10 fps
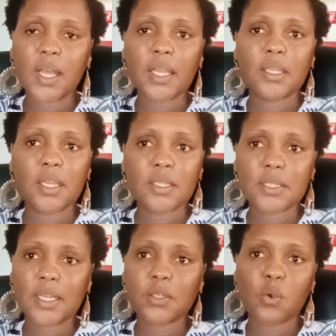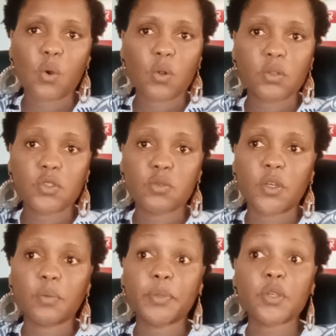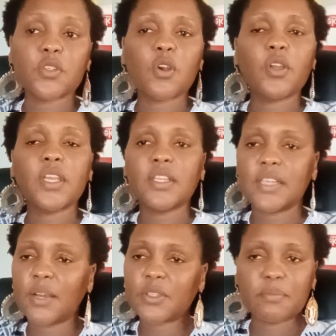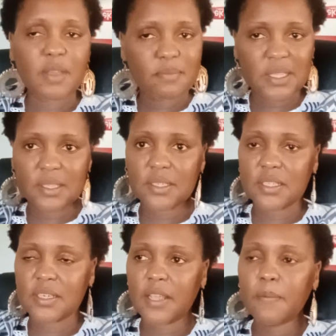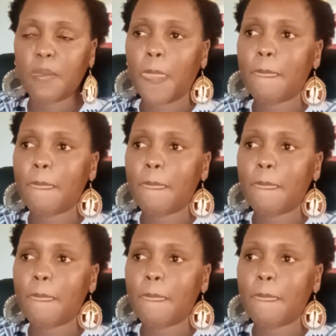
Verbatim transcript: I get that call tomorrow, because, okay, now remember this, ne?